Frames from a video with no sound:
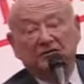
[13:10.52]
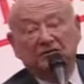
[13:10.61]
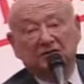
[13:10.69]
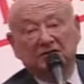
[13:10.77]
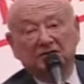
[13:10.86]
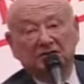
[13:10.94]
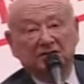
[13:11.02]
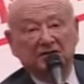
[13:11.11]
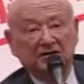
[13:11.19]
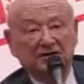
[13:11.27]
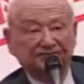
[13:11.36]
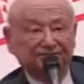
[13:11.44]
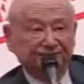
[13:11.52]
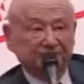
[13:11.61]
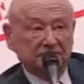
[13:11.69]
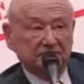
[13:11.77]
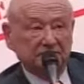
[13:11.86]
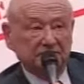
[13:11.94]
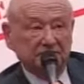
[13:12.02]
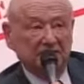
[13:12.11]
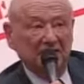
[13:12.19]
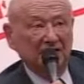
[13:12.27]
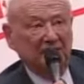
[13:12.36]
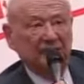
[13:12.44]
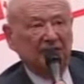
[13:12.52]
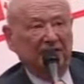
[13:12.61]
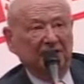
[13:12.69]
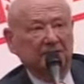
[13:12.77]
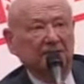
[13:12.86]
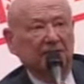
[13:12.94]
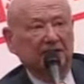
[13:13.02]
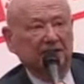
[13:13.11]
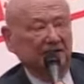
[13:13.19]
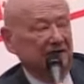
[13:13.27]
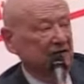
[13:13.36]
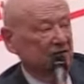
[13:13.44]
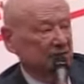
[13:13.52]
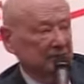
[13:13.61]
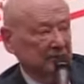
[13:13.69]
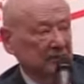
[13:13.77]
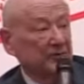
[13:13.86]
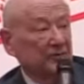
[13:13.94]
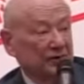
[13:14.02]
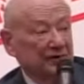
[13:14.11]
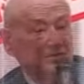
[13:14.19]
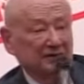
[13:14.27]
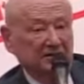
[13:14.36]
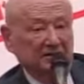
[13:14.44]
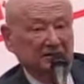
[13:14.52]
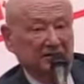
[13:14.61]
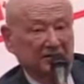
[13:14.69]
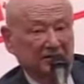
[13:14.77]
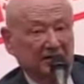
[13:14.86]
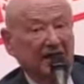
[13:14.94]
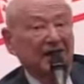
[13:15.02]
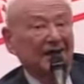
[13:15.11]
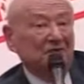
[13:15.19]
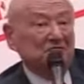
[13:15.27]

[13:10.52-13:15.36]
to the Democratic Party and the Republican Party currently,